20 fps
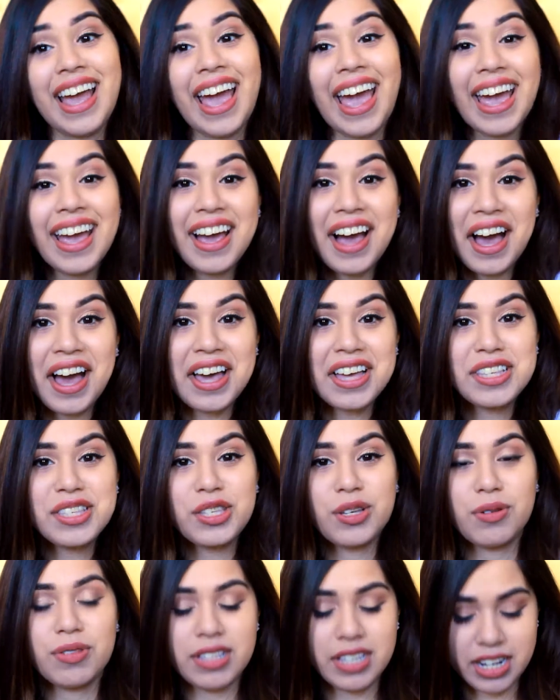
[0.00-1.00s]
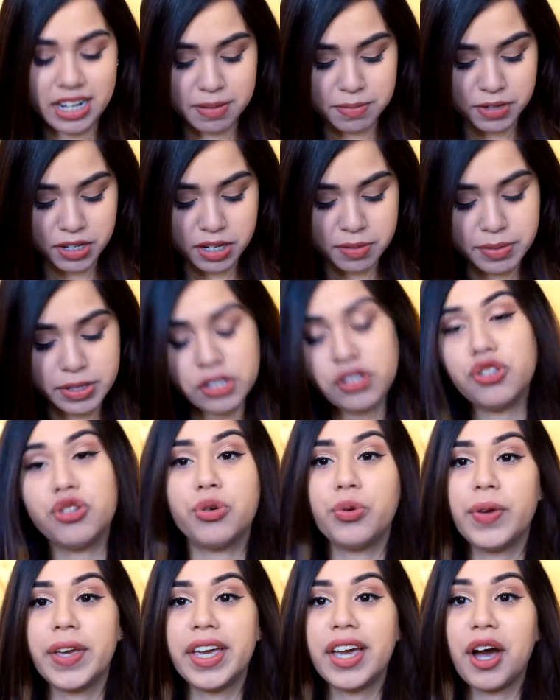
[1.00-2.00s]
Hey guys, so today I'm going to be
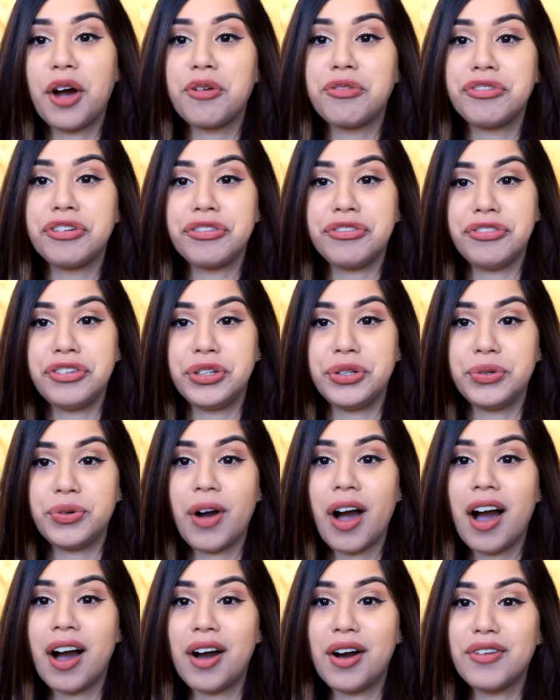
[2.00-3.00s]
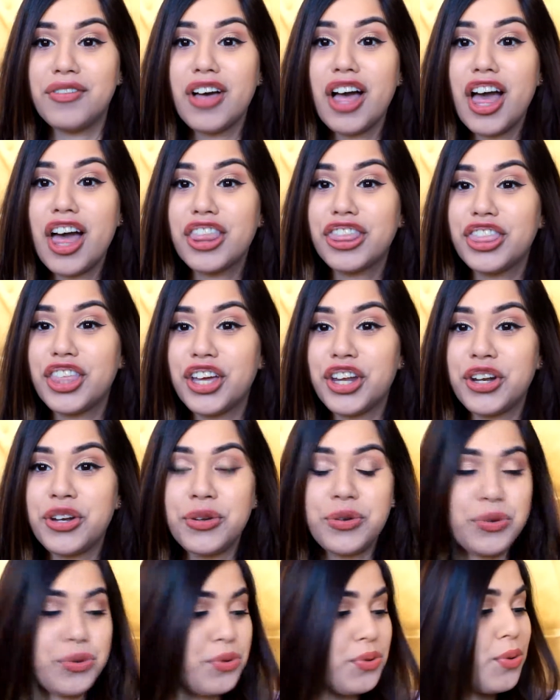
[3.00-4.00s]
doing a review of the
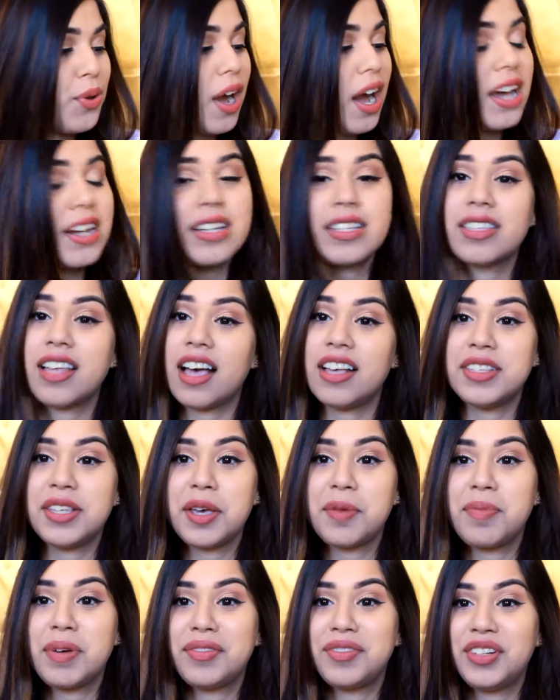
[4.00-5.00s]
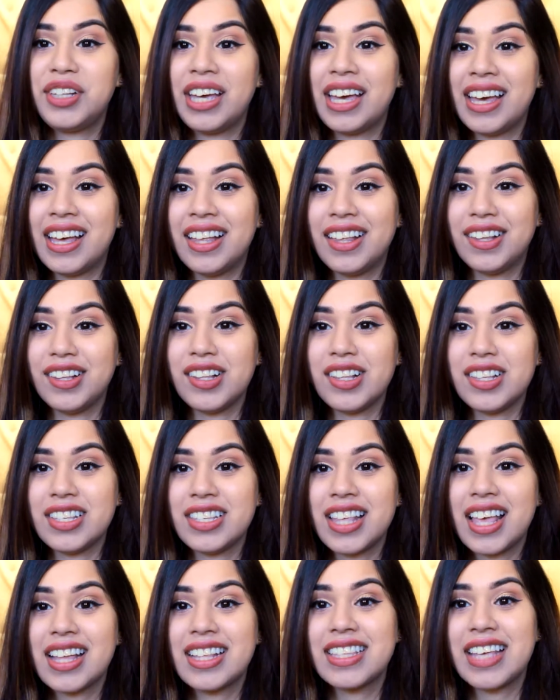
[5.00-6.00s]
new Anastasia Beverly
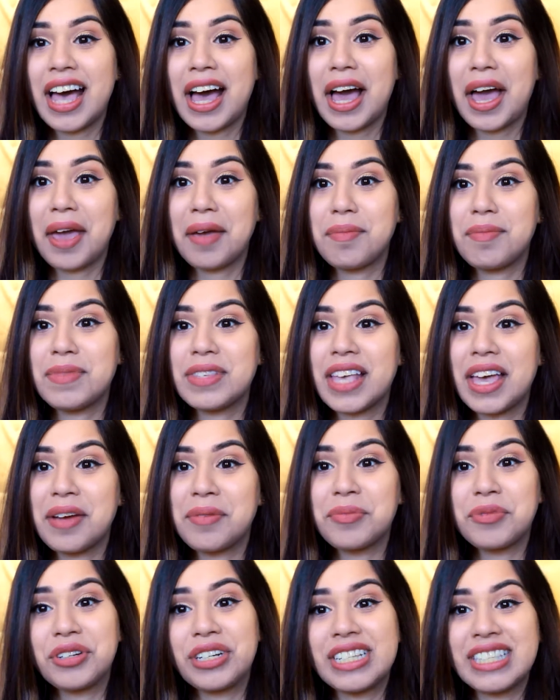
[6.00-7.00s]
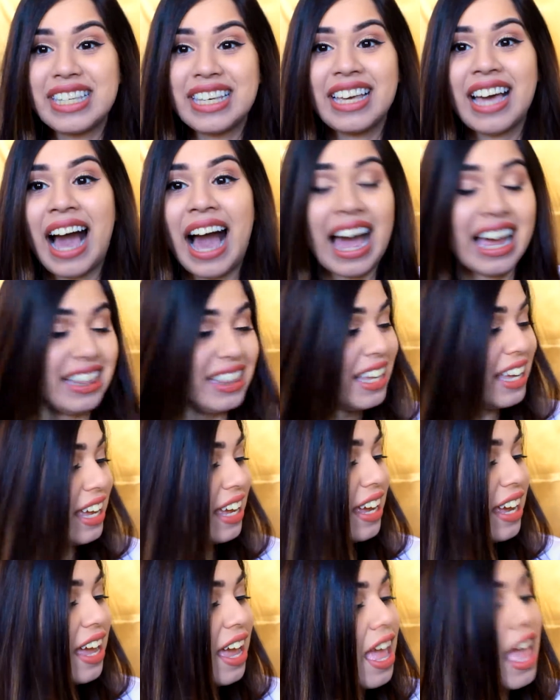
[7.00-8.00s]
Hills times Amrezy
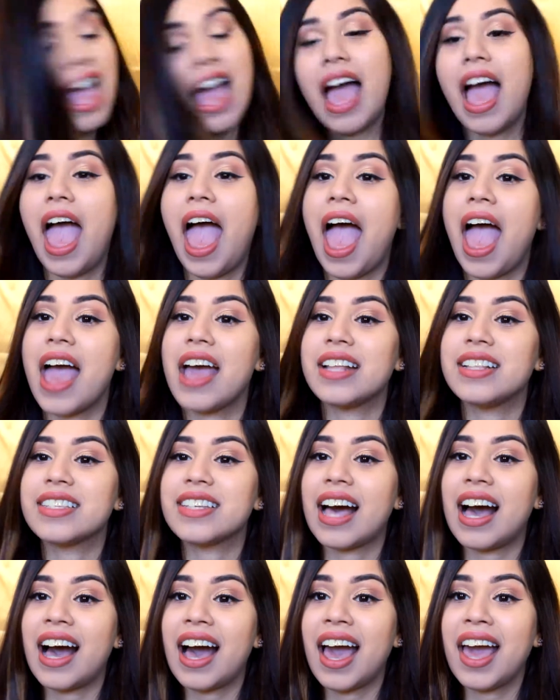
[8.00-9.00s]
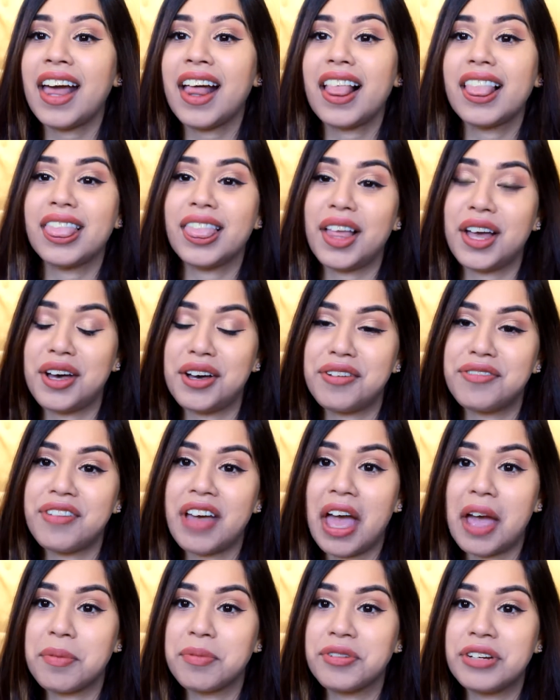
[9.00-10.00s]
Highlight, and I
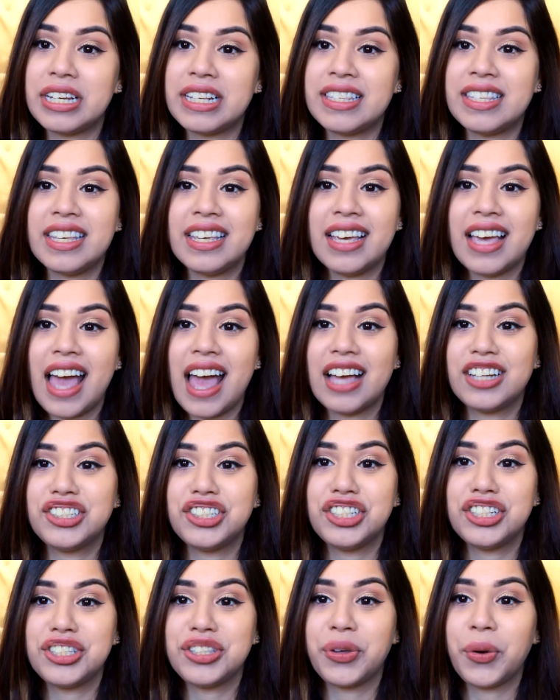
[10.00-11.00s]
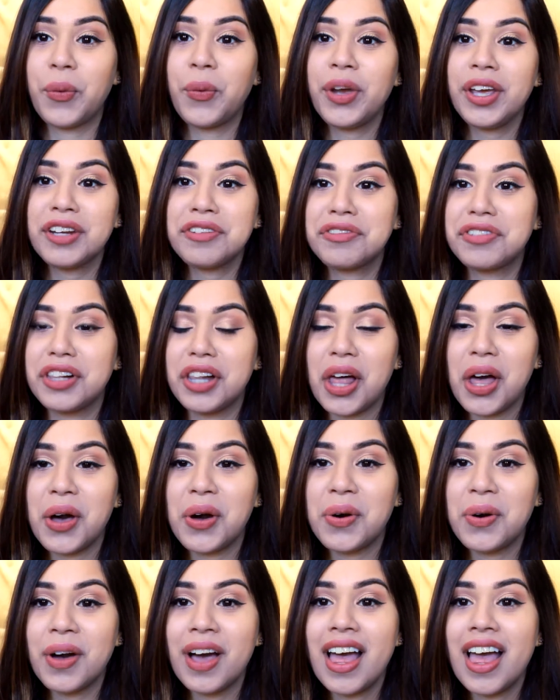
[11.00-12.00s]
love Amrezy. She's the queen of
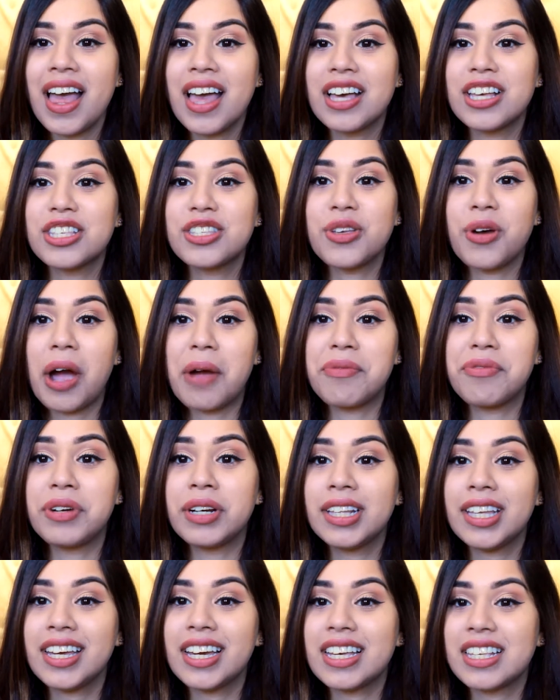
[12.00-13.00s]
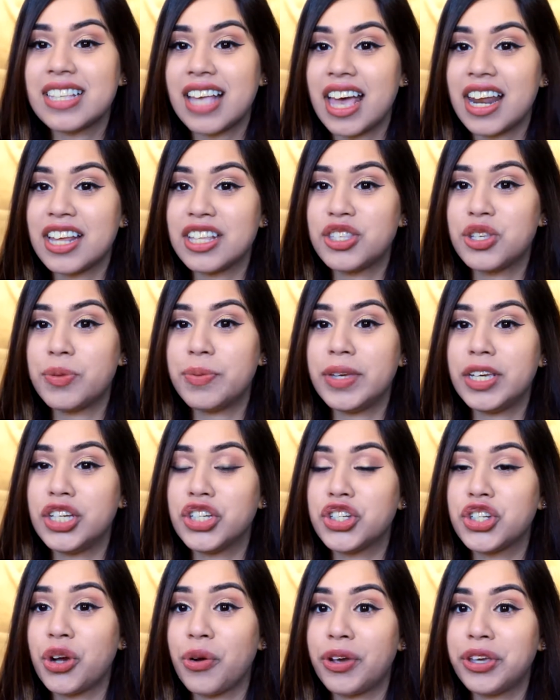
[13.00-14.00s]
glow, so I'm really excited to be
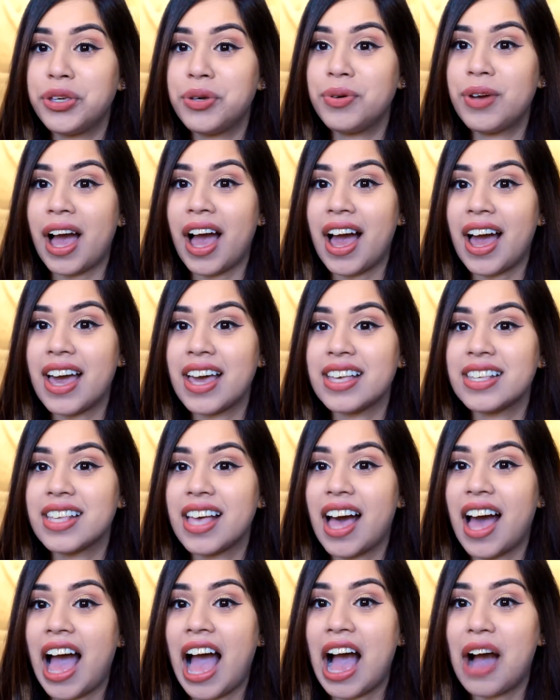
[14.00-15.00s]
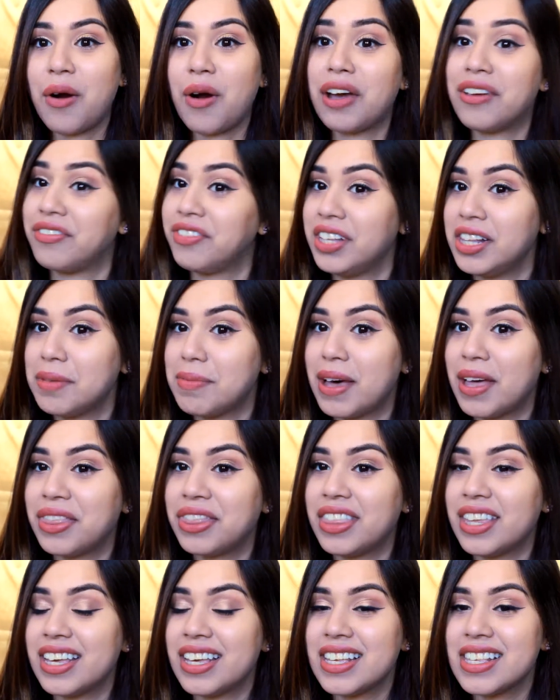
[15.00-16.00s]
showing you guys how I feel
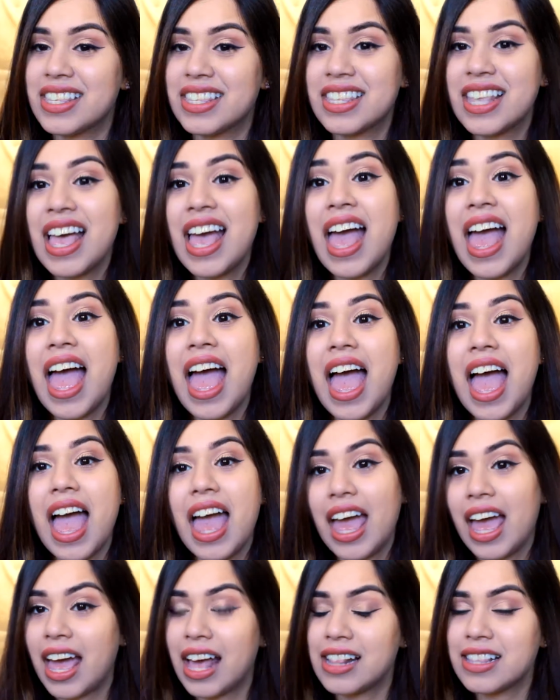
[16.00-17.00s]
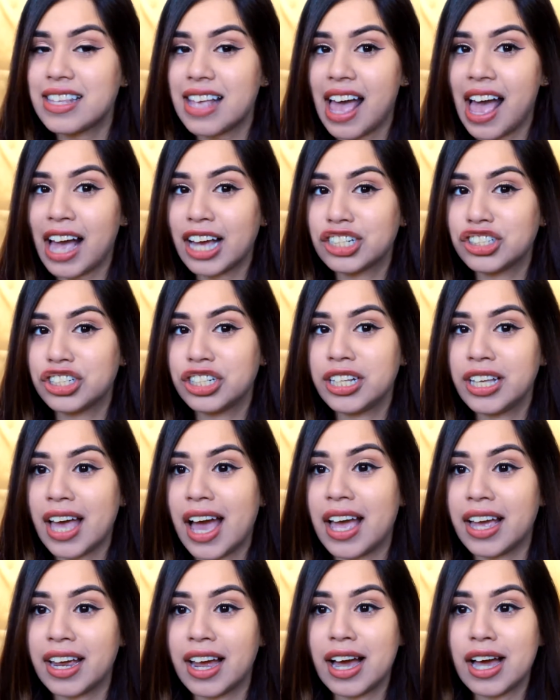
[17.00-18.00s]
about this. And actually
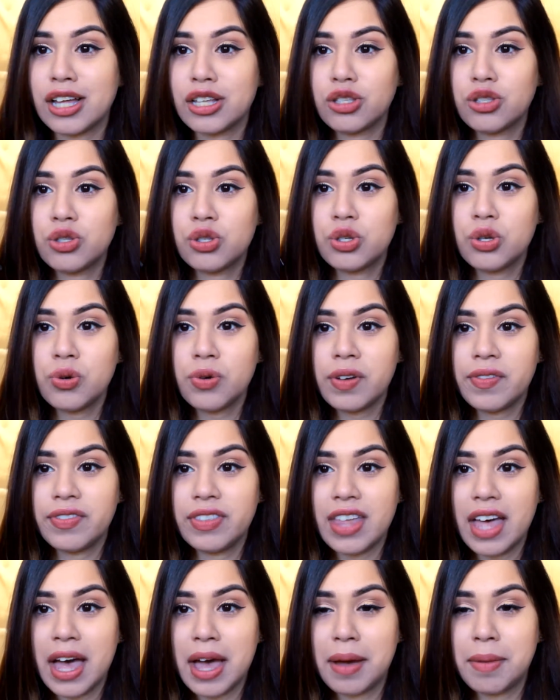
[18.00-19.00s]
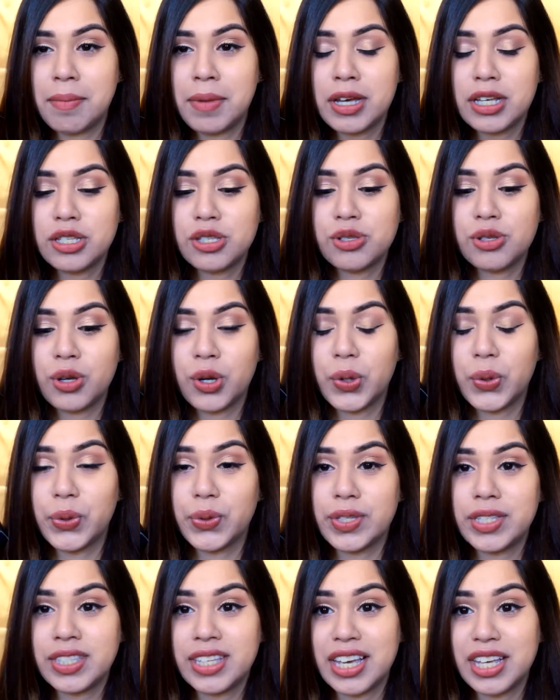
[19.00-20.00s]
I got two of them,
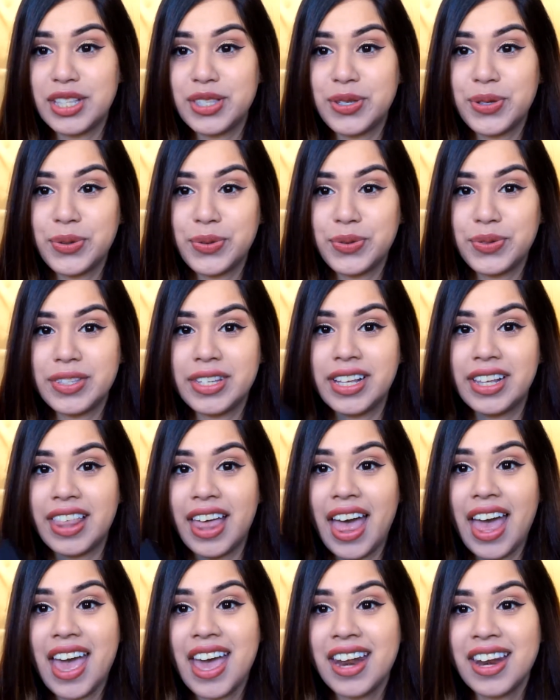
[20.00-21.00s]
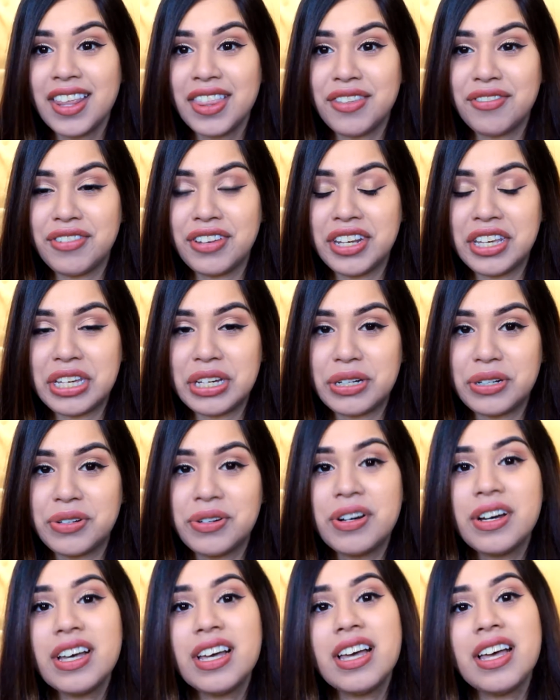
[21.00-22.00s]
so stay tuned till the end of the video